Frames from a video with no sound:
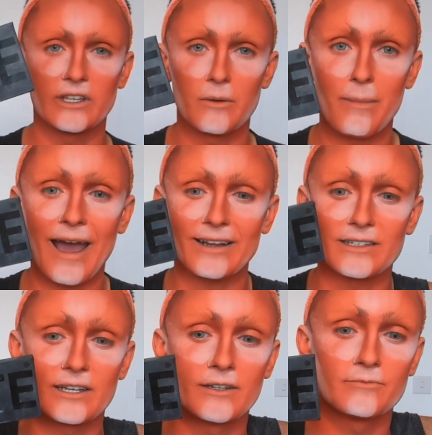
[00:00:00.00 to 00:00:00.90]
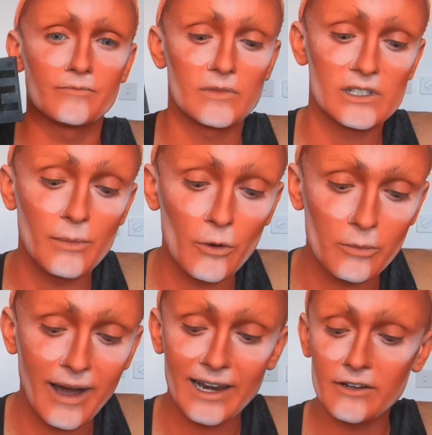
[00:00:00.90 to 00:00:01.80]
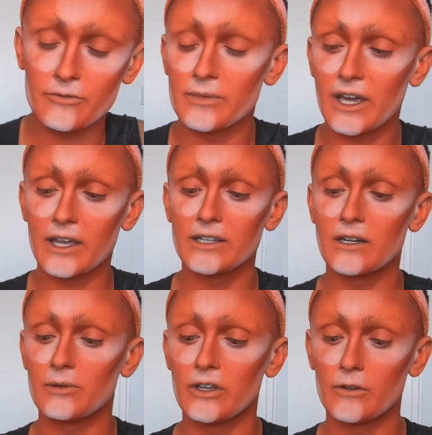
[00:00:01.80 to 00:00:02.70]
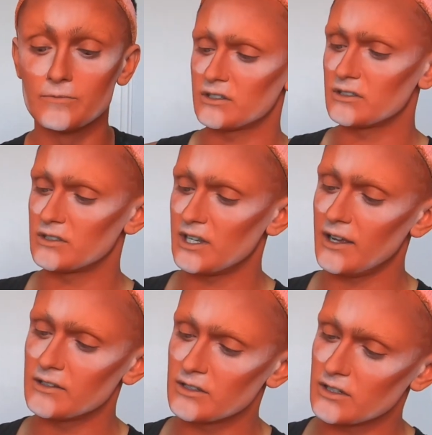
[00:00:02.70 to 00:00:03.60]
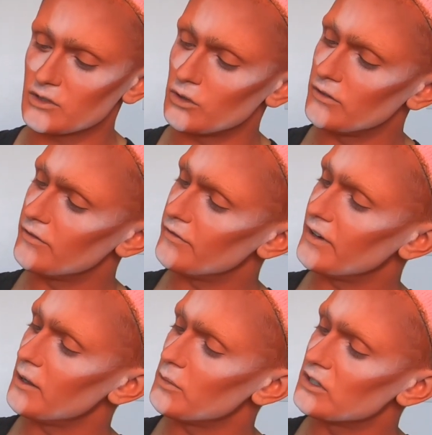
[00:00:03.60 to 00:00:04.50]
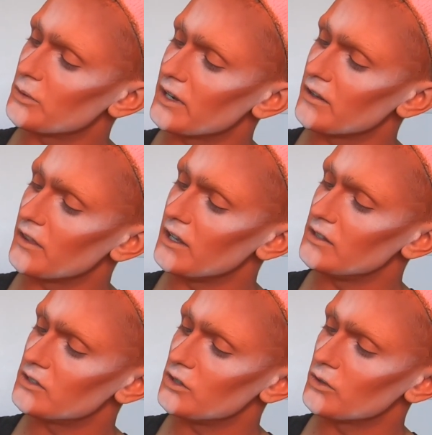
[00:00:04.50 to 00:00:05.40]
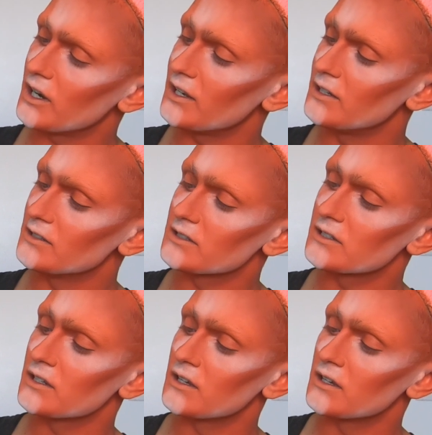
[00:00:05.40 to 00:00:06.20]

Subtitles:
the matte Smoke palette from KKW. Tend to sort of flip between these 2 colours.